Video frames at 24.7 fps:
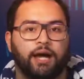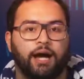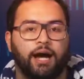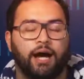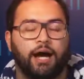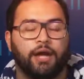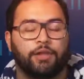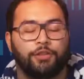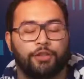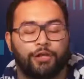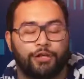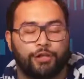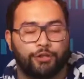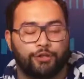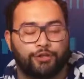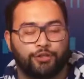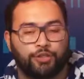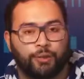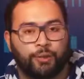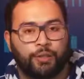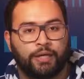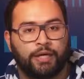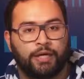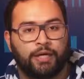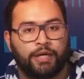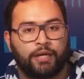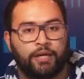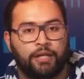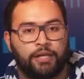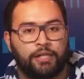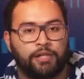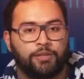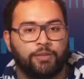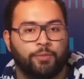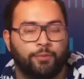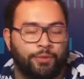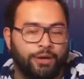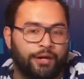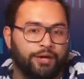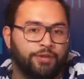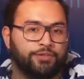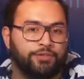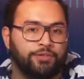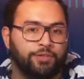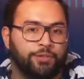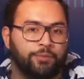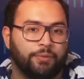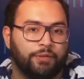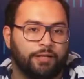that you're doing in the
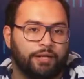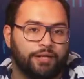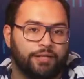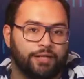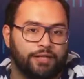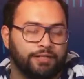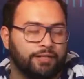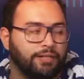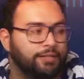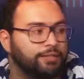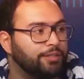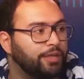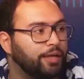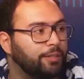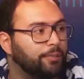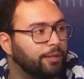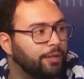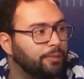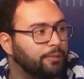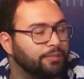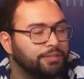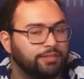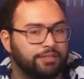browser, but in a desktop app.